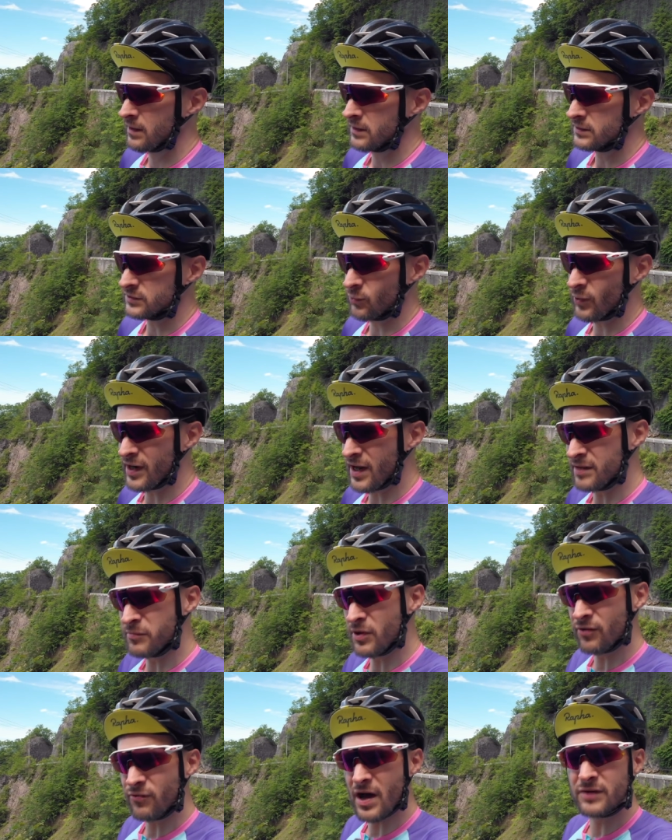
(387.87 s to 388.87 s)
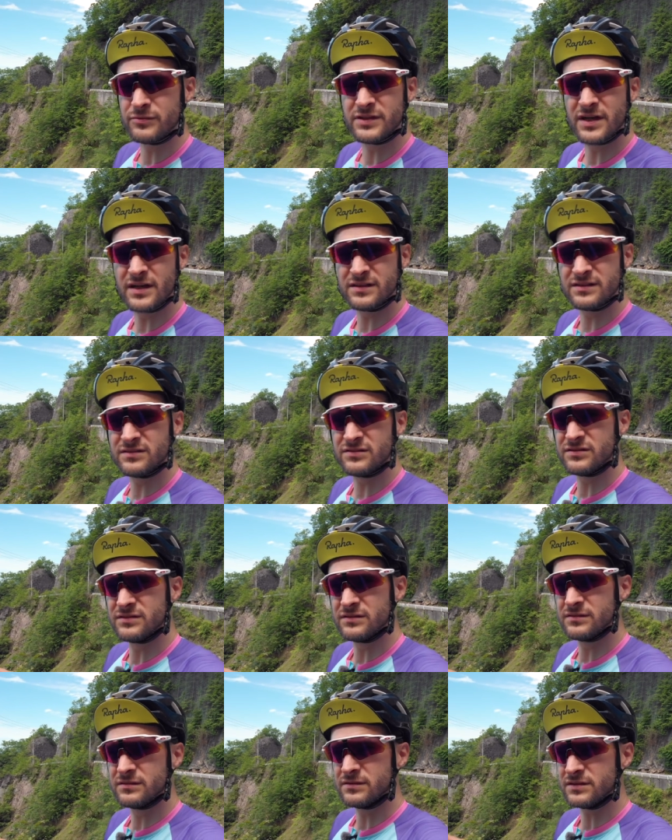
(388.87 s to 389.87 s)
So when I'm around that
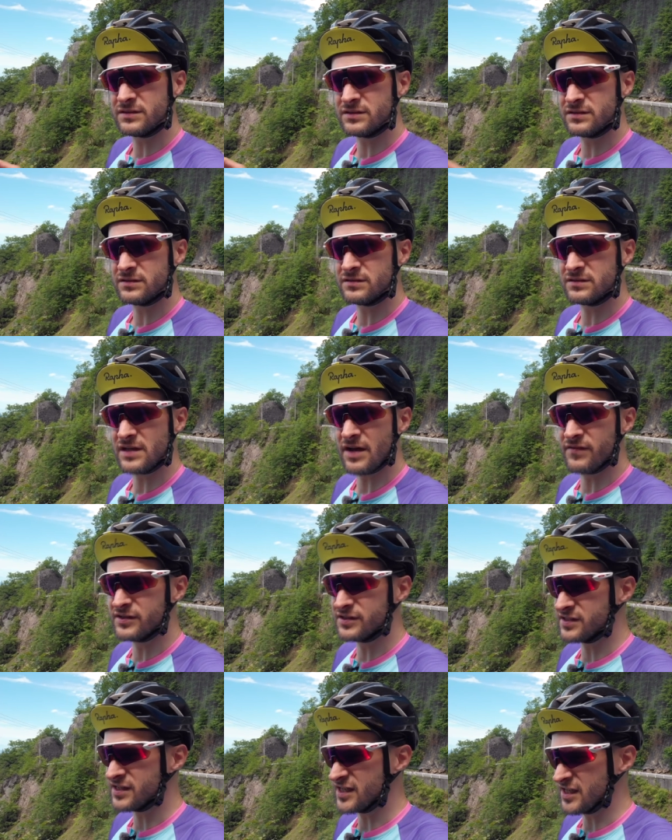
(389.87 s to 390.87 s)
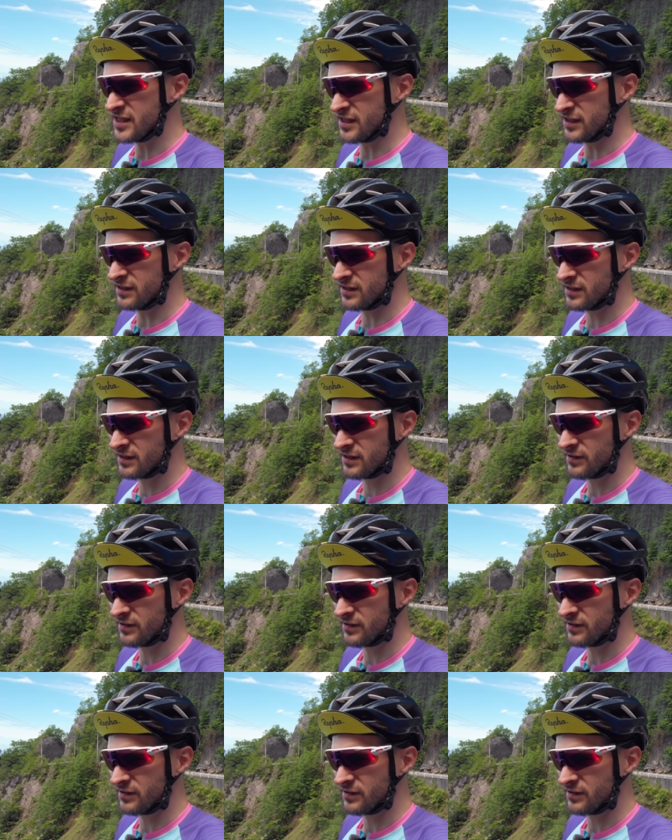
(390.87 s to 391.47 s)
17,